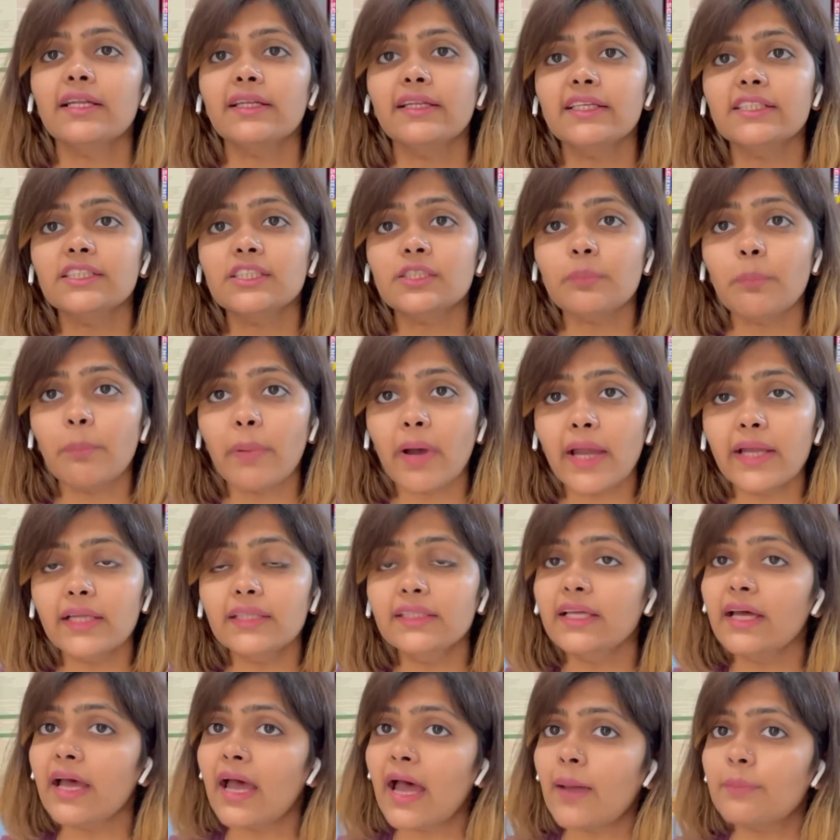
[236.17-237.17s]

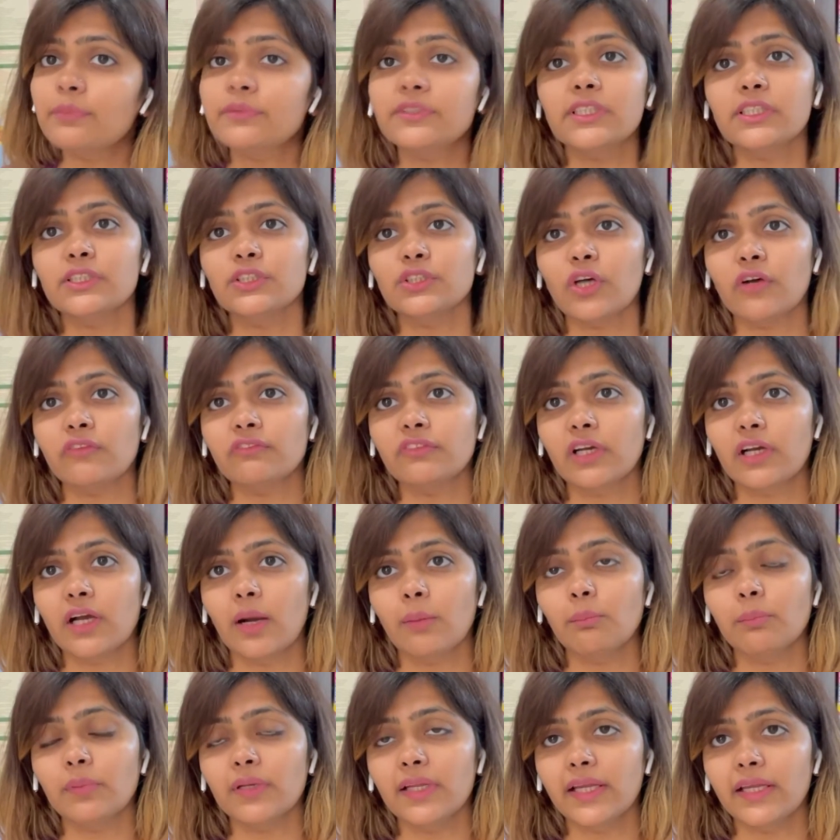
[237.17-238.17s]
despite the absence of the
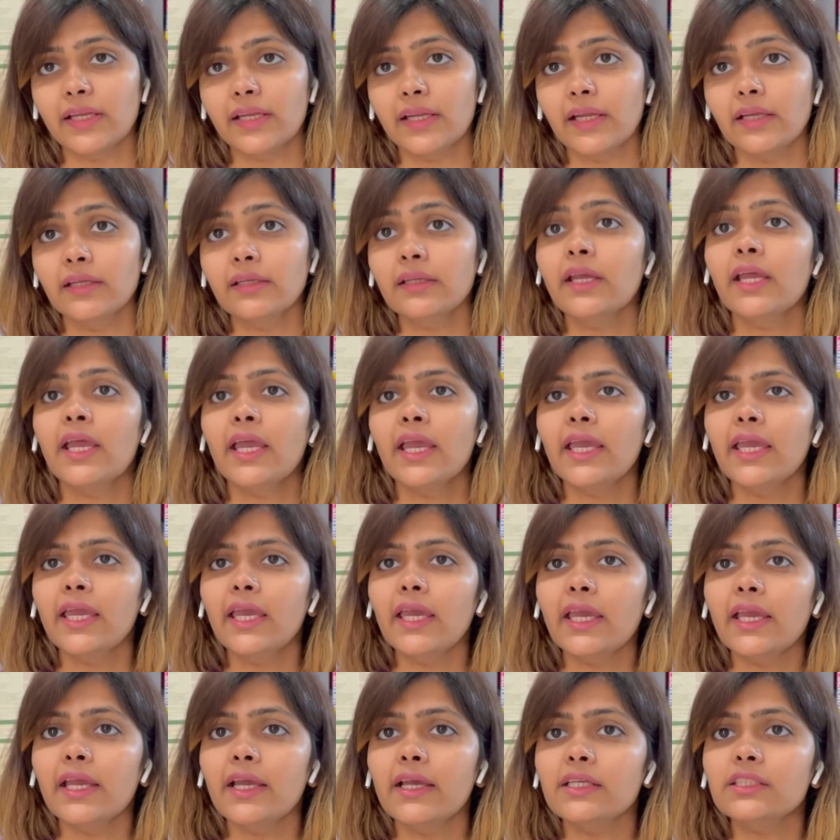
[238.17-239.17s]
complainant,
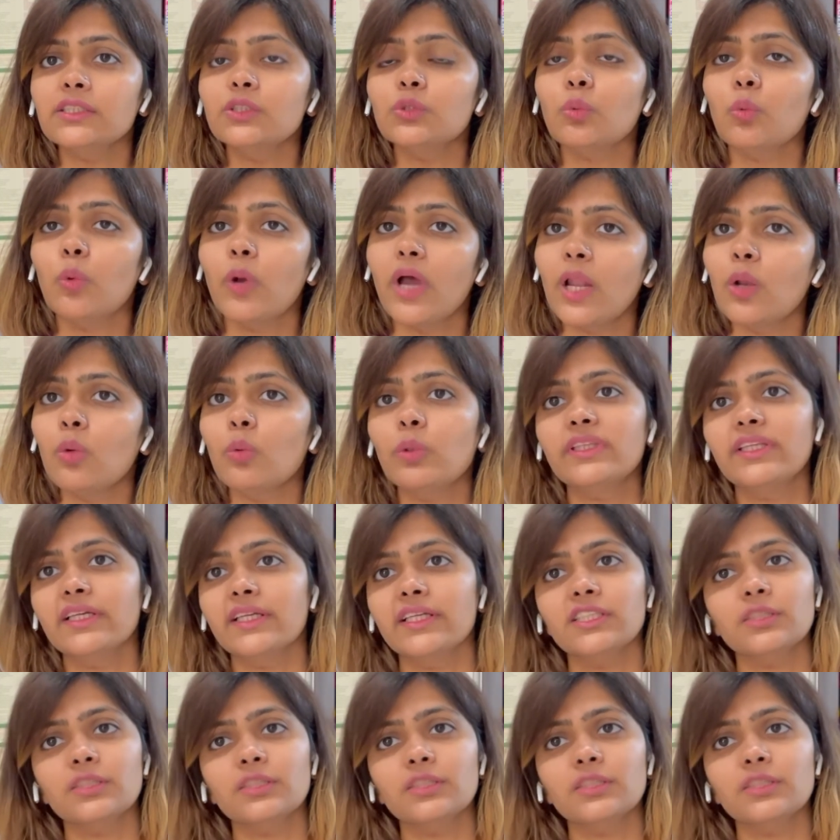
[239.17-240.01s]
he is well within his